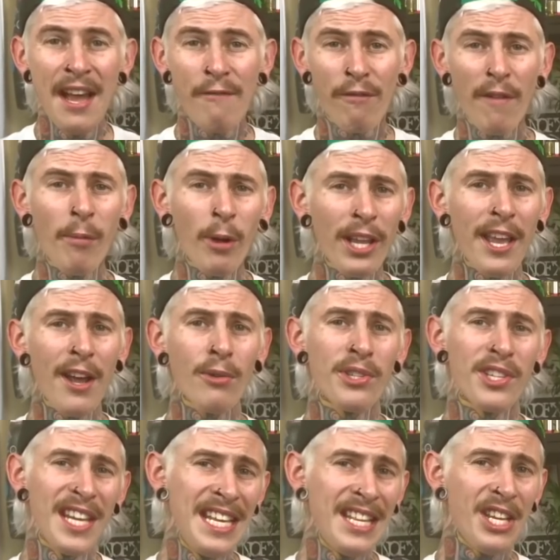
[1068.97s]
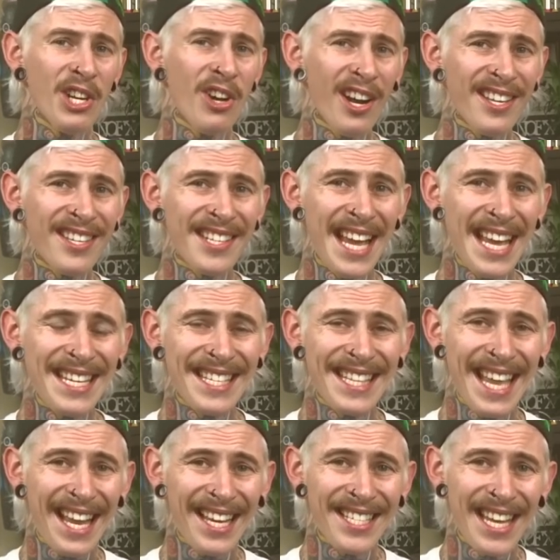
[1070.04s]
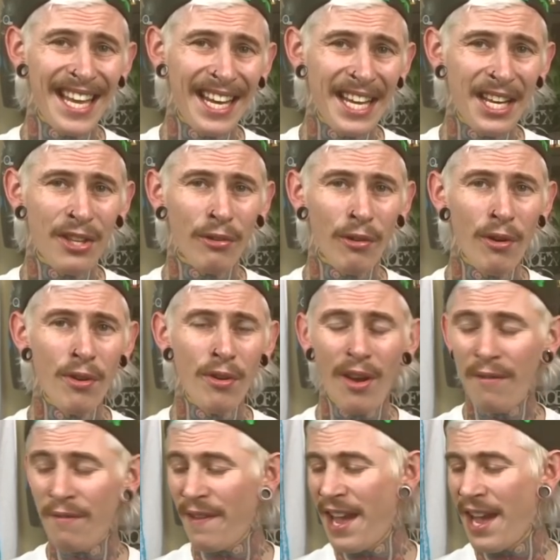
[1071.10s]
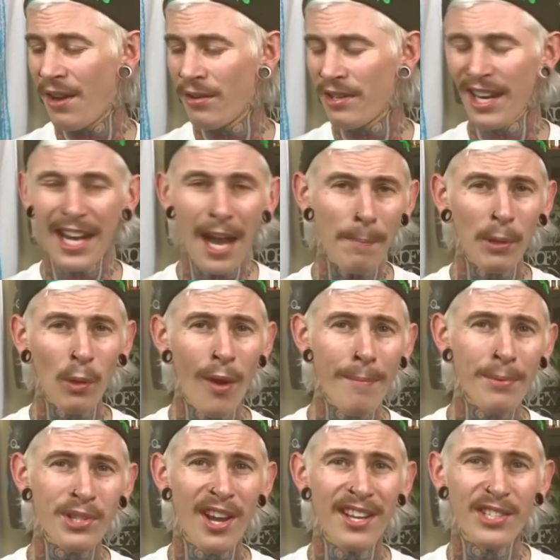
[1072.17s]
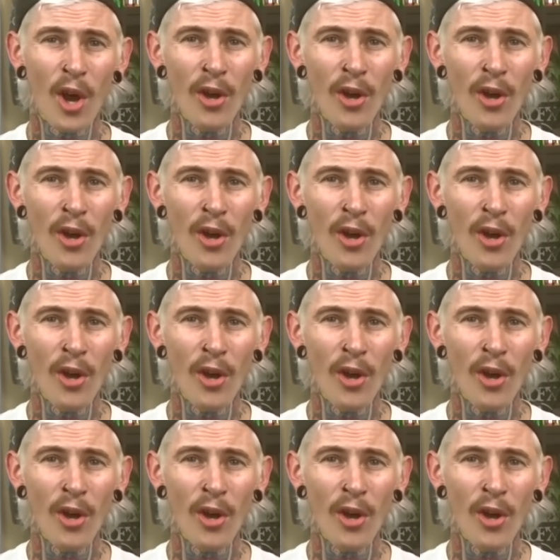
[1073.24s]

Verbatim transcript: For everybody else in the United States, they are selling through, I found a couple of websites,